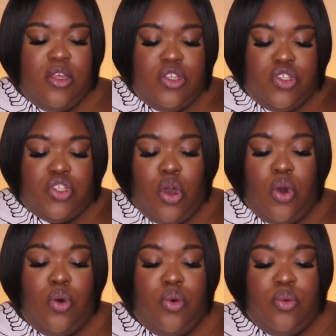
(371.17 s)

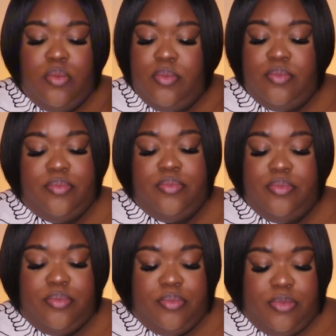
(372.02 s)
So
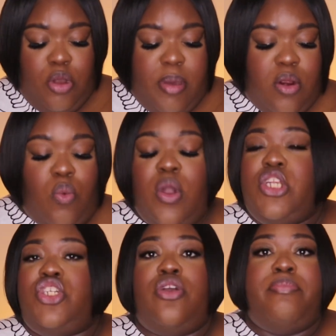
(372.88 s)
no matter
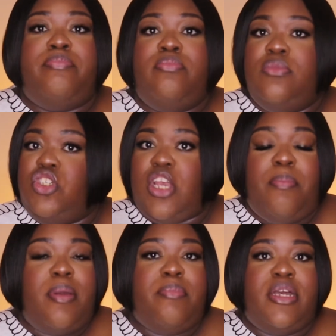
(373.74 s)
what your
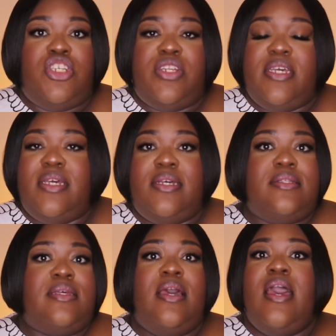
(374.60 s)
shopping budget
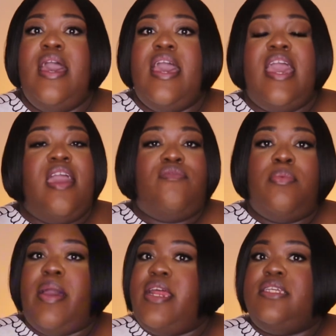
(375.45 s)
is,
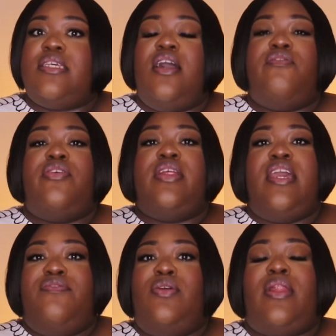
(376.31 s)
everybody is covered
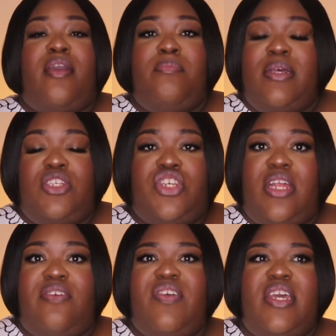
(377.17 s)
if you like Miss
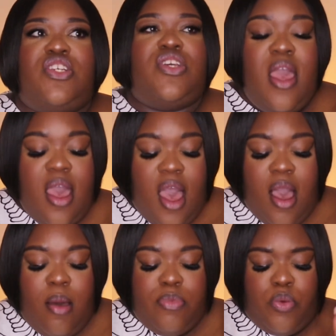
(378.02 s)
Jellyfish.
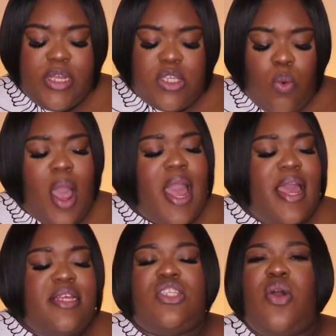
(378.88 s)
The reason
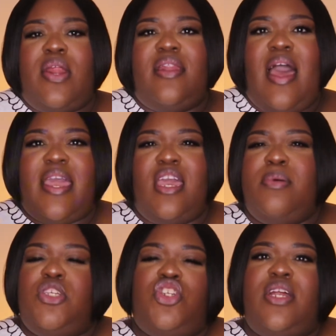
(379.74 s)
why I started liking
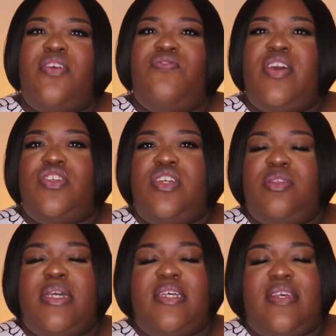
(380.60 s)
Miss Jellyfish is
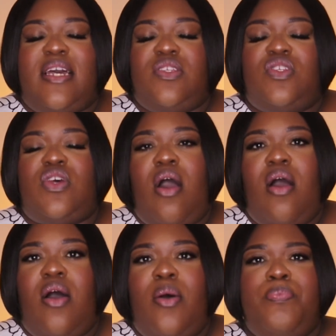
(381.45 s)
because I
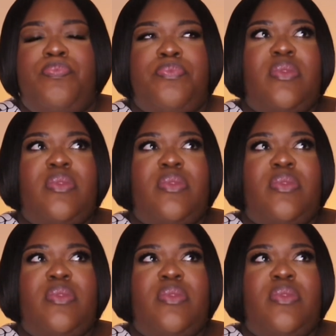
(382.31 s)
saw